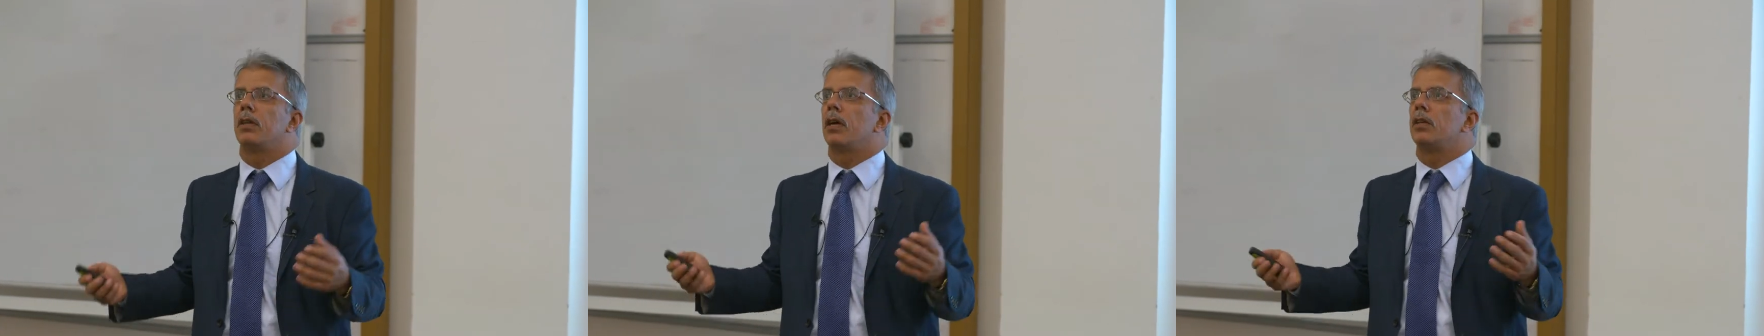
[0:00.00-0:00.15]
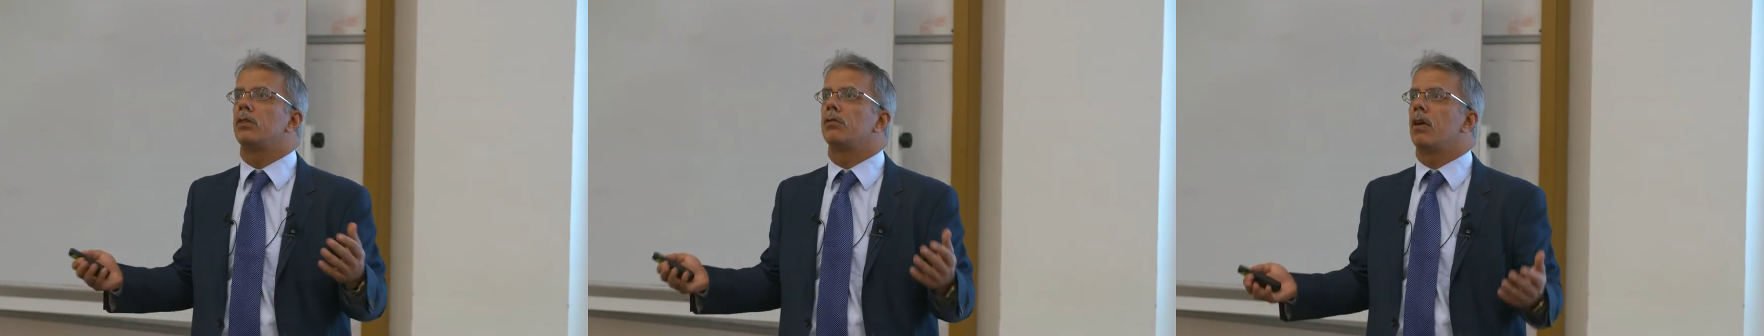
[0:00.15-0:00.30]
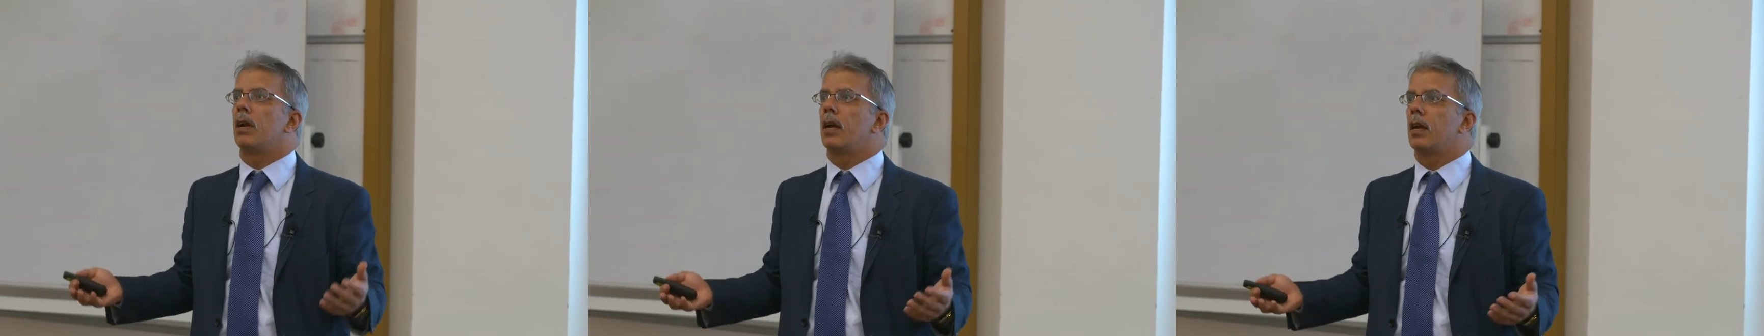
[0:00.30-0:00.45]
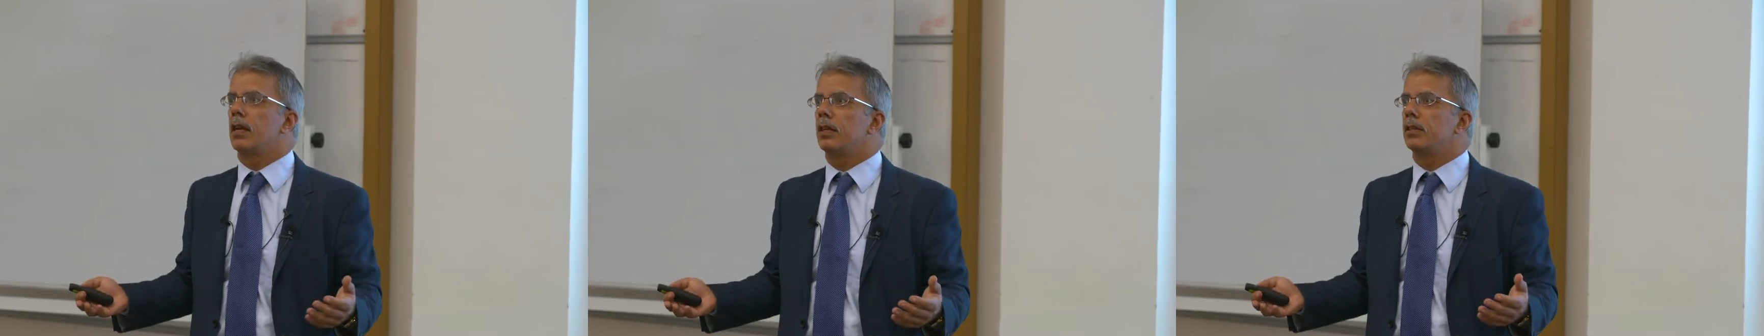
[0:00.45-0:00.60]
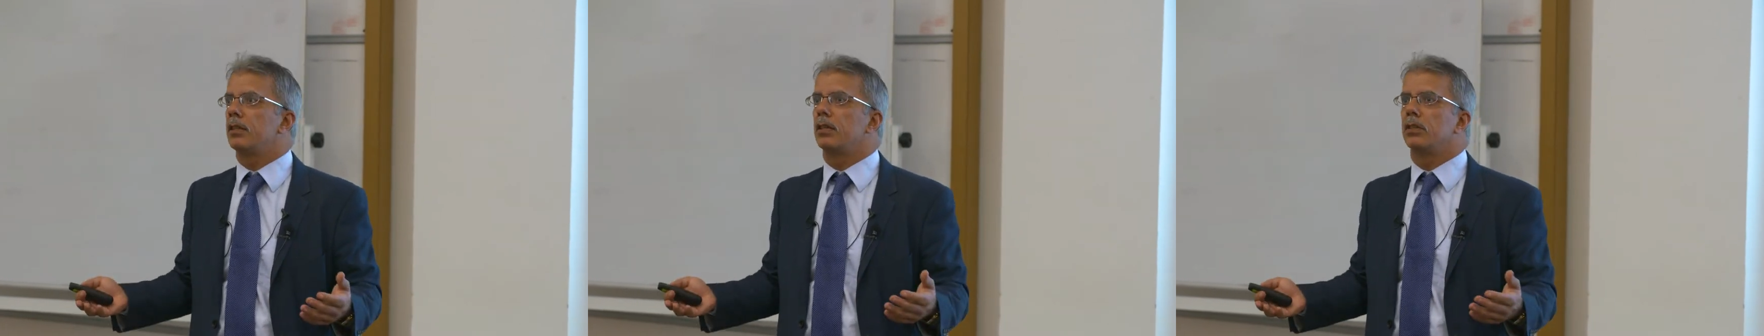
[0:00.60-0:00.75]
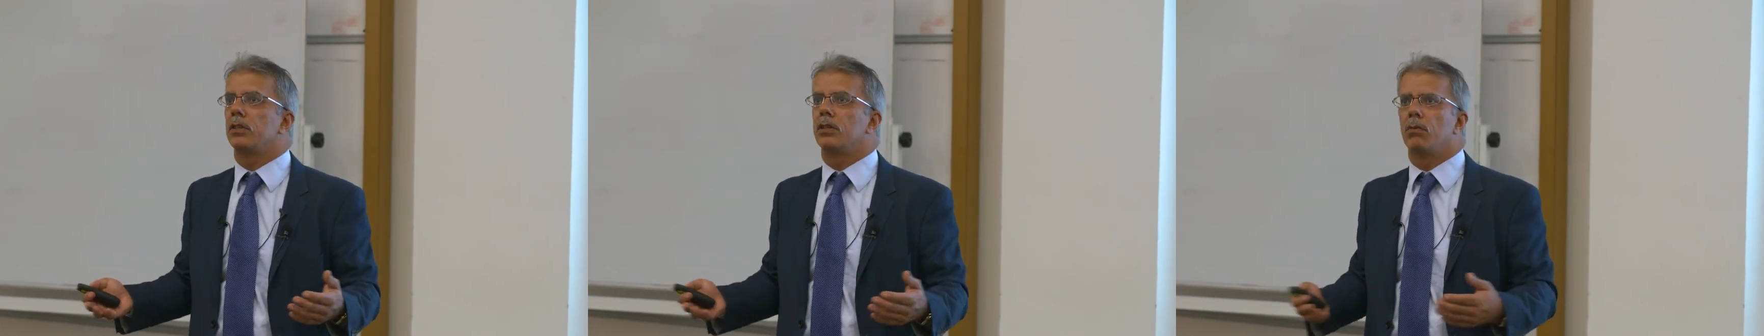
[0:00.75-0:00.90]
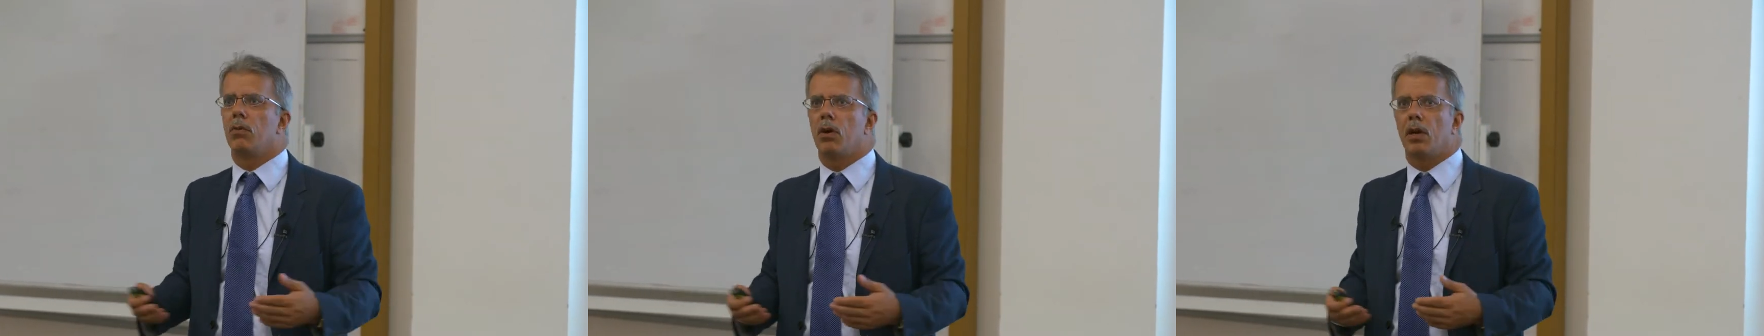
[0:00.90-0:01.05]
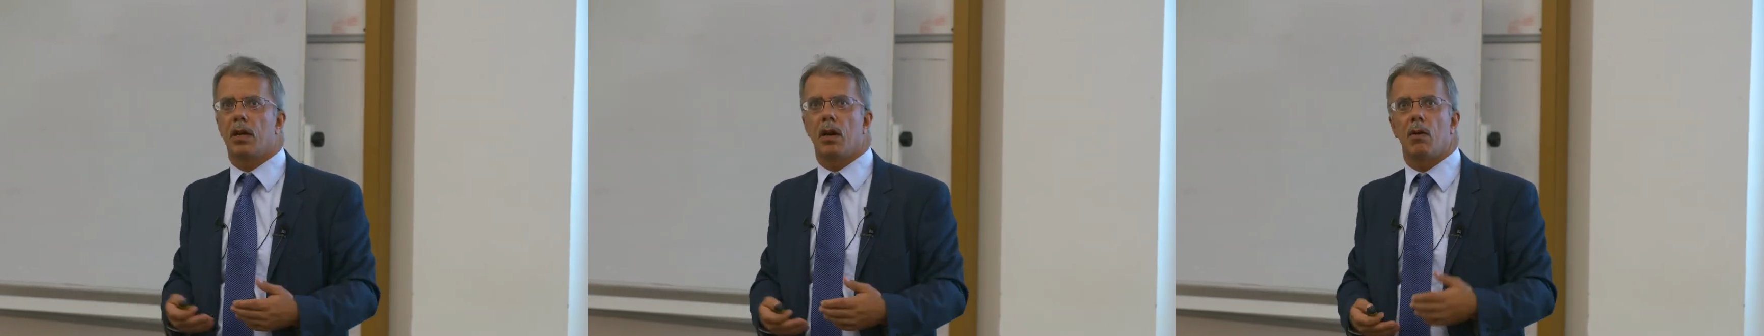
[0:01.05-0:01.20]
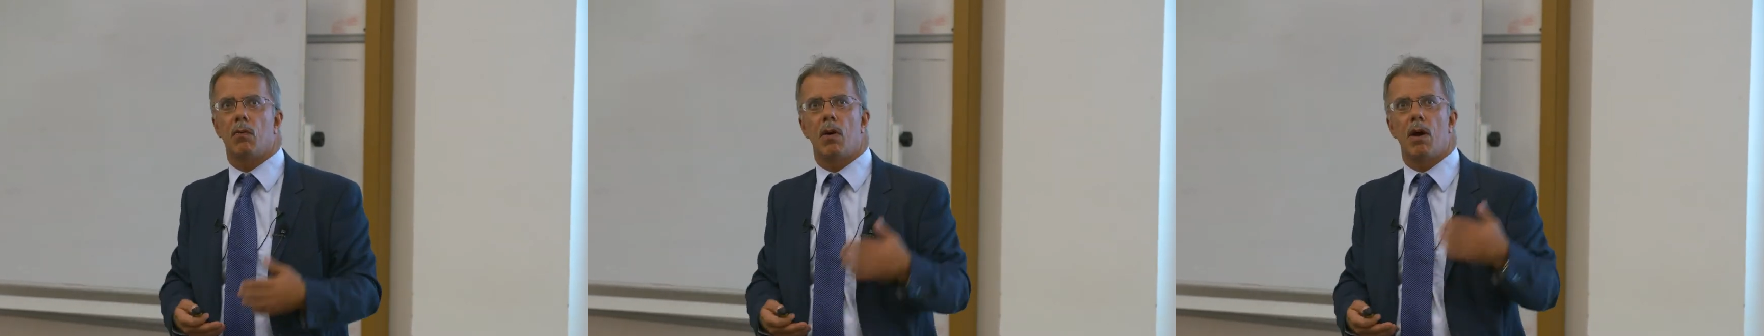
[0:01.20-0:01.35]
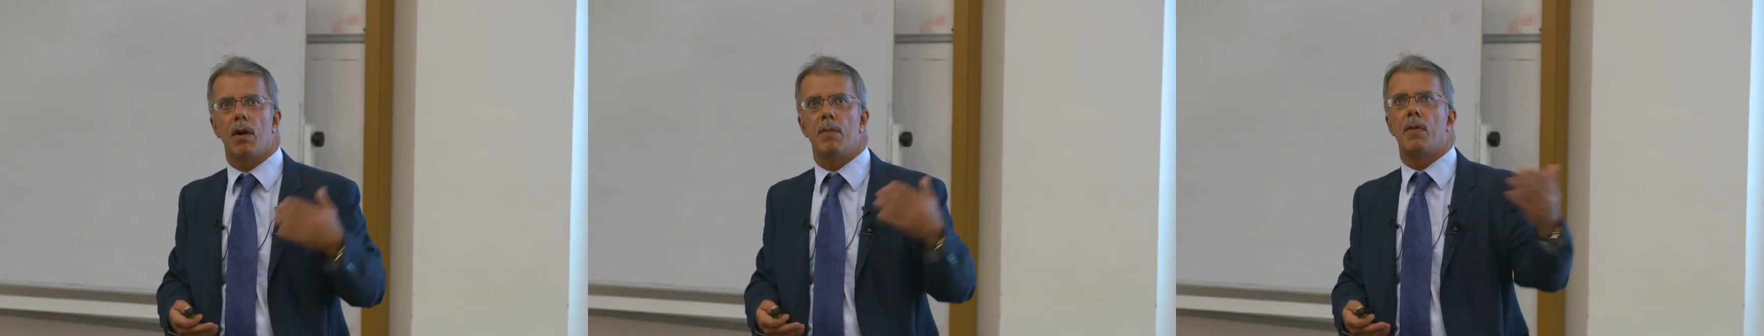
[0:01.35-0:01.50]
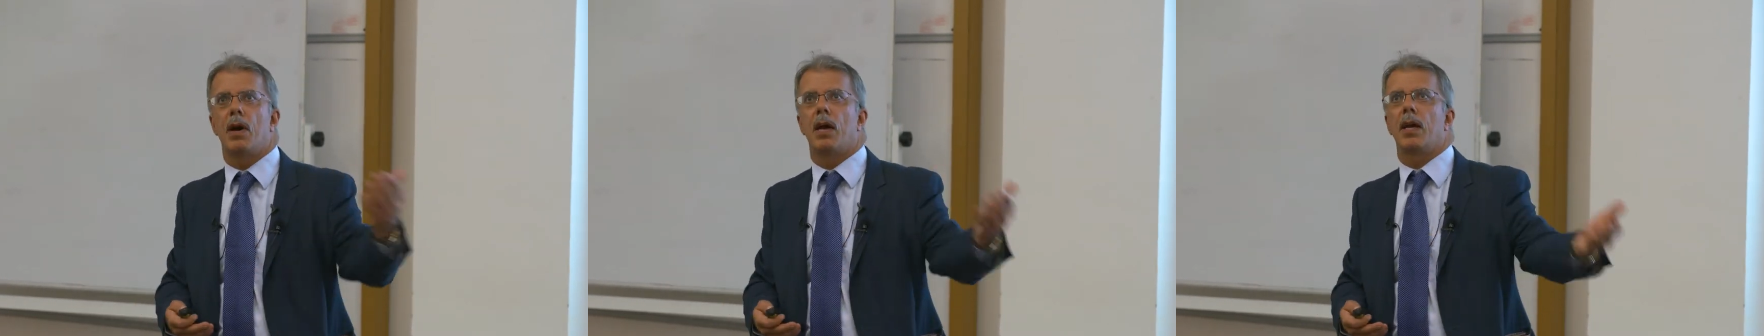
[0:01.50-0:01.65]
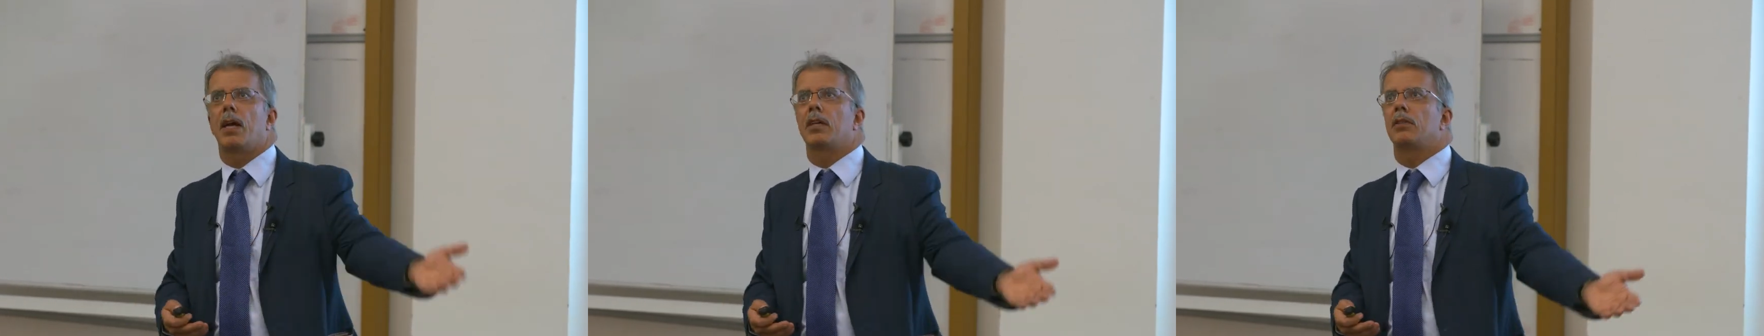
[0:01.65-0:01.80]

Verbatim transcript: data analytics to work out why my